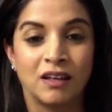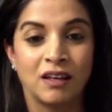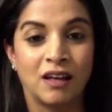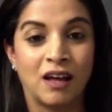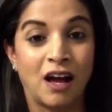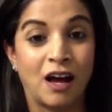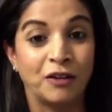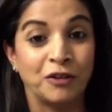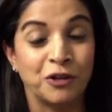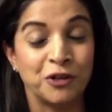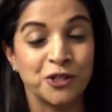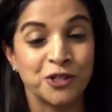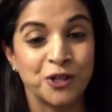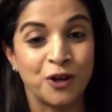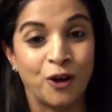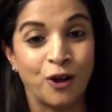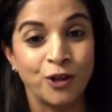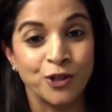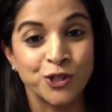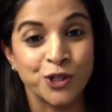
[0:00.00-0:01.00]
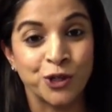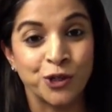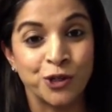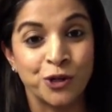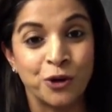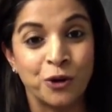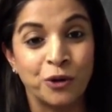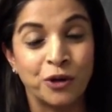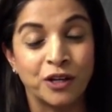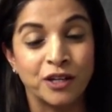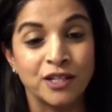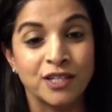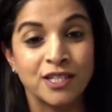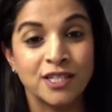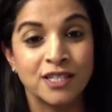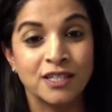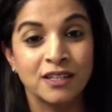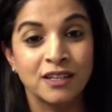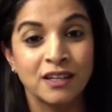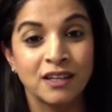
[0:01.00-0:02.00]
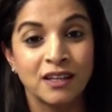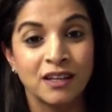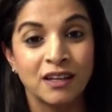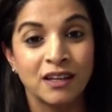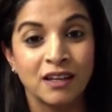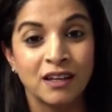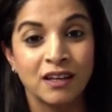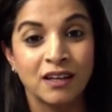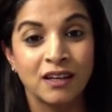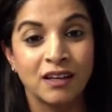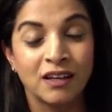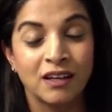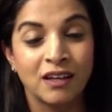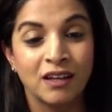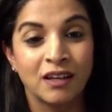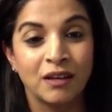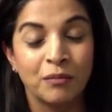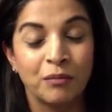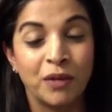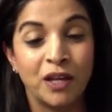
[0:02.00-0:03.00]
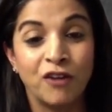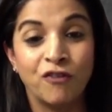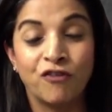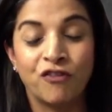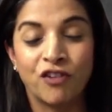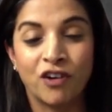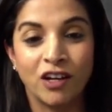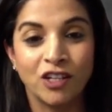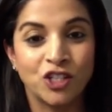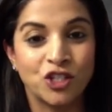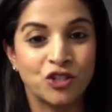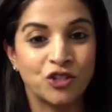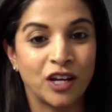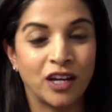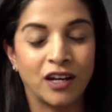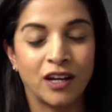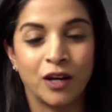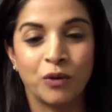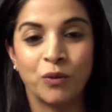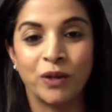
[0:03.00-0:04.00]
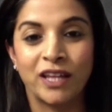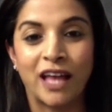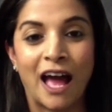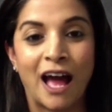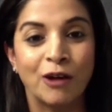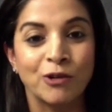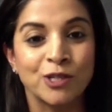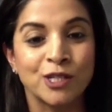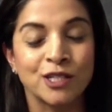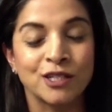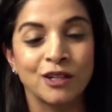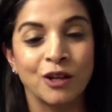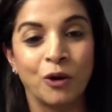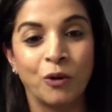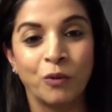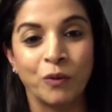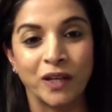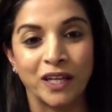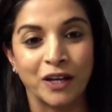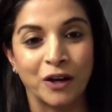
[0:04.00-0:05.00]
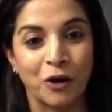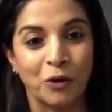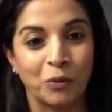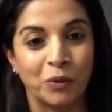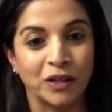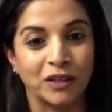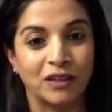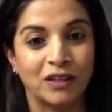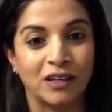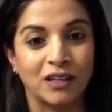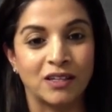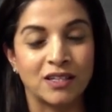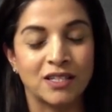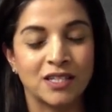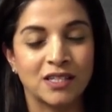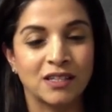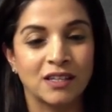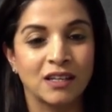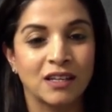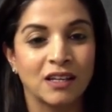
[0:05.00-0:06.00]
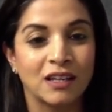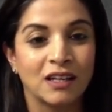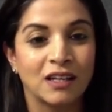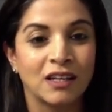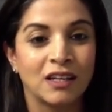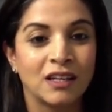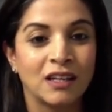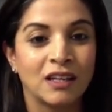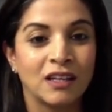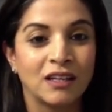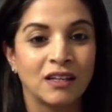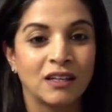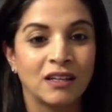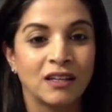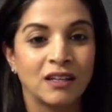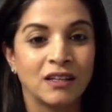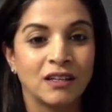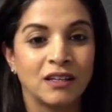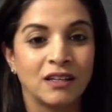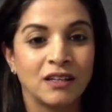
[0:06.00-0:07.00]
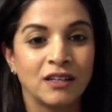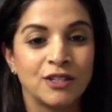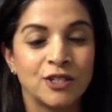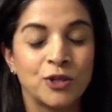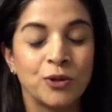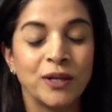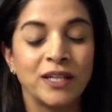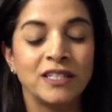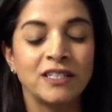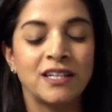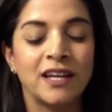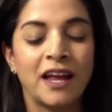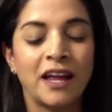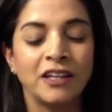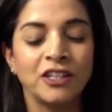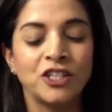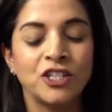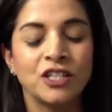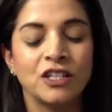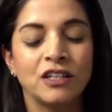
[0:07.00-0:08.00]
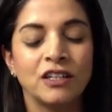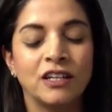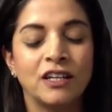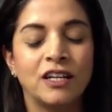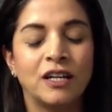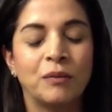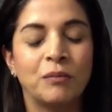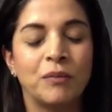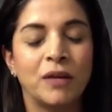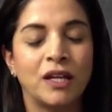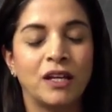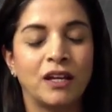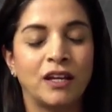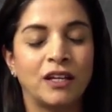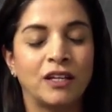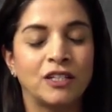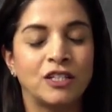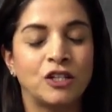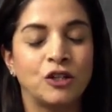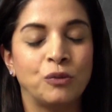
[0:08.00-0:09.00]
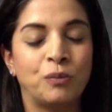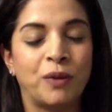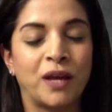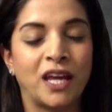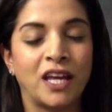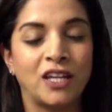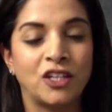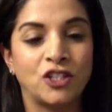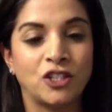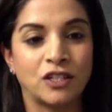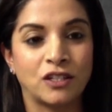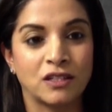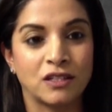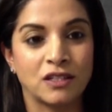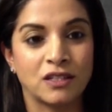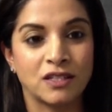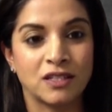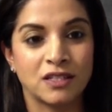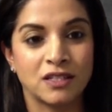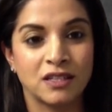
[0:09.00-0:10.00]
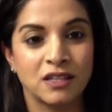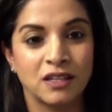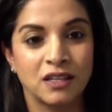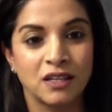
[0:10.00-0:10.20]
Others also notice being frustrated with how slow we go with this. So intentionally committing to patience,